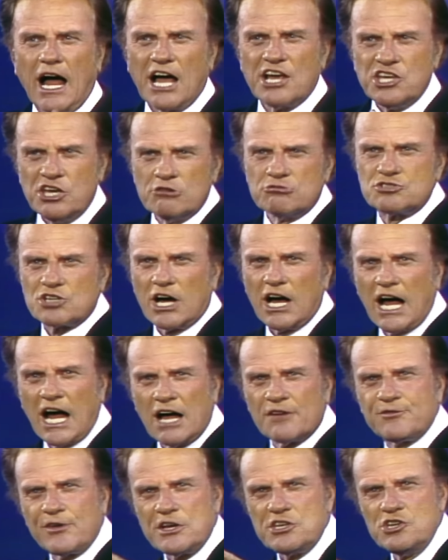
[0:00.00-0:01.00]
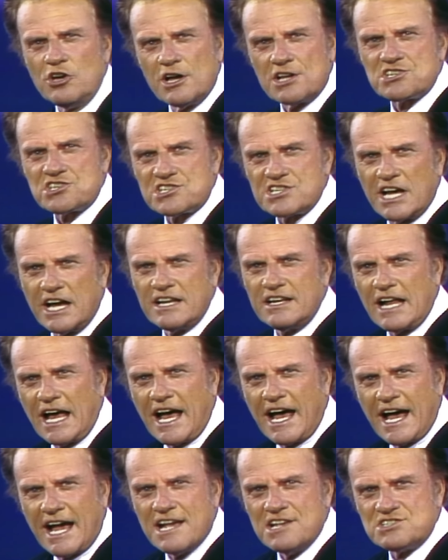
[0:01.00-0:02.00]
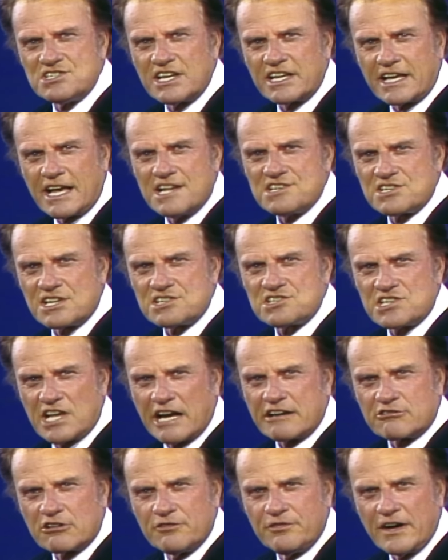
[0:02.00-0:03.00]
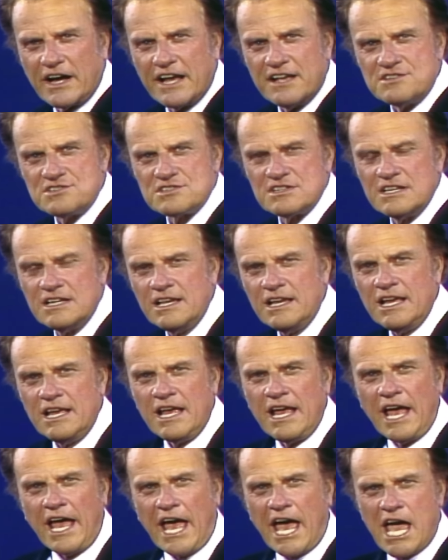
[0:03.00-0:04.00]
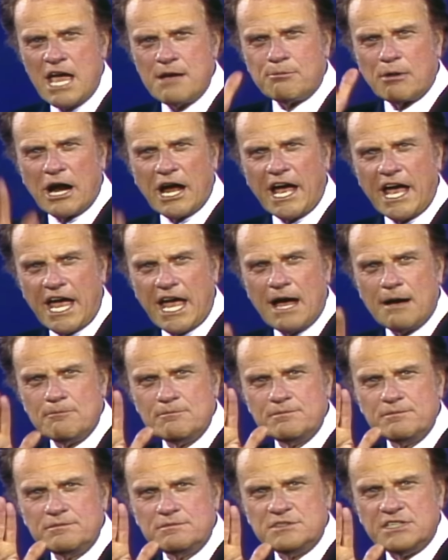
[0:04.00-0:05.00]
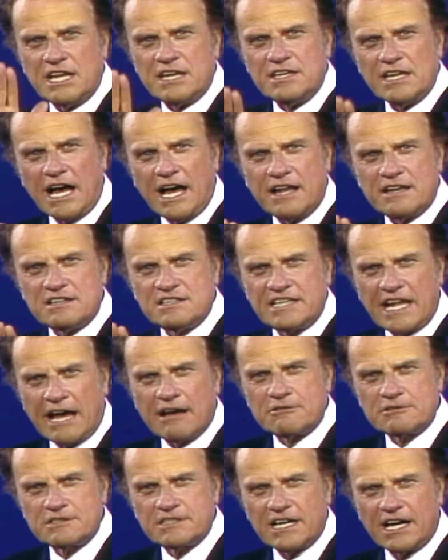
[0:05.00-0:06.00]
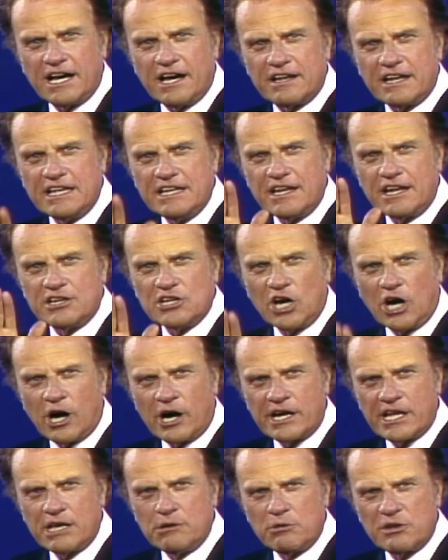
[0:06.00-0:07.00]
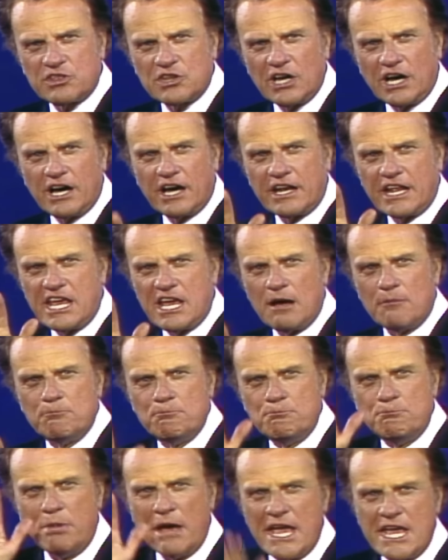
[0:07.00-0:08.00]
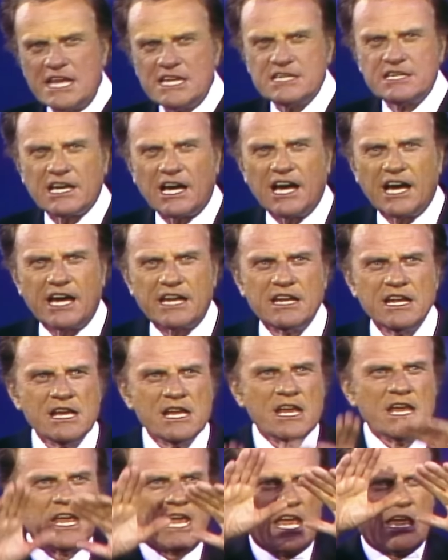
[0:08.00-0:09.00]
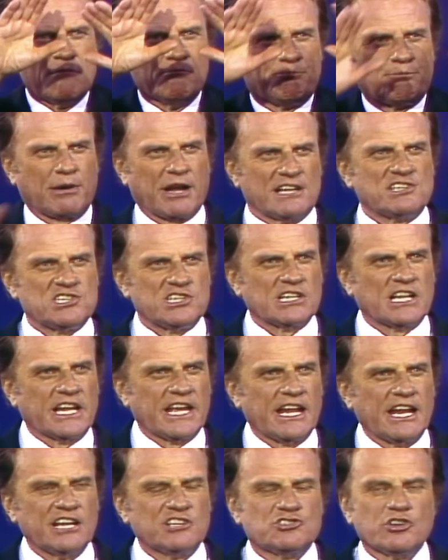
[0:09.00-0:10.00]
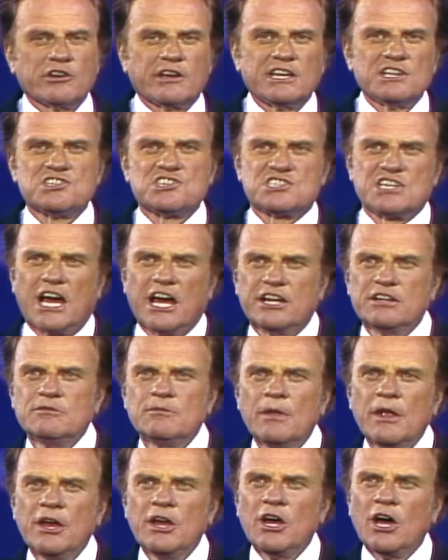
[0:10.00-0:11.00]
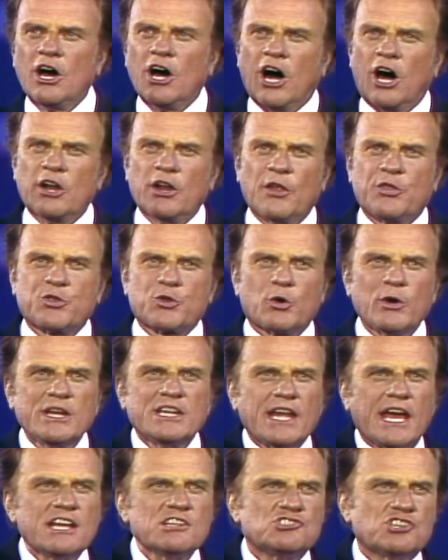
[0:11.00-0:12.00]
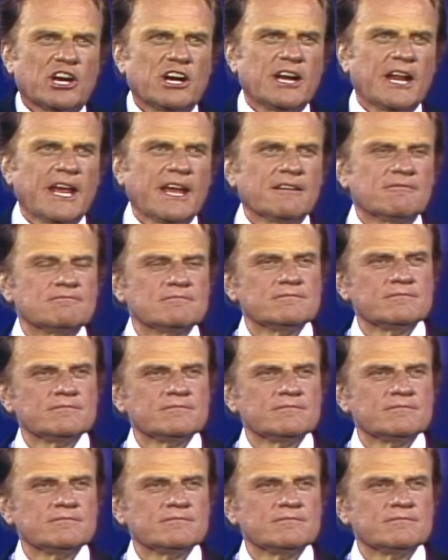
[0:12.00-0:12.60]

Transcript: you to offer your son Isaac as a sacrifice. Abraham did not doubt God. He didn't argue with God. He obeyed God implicitly, and he took his son on a 3-day journey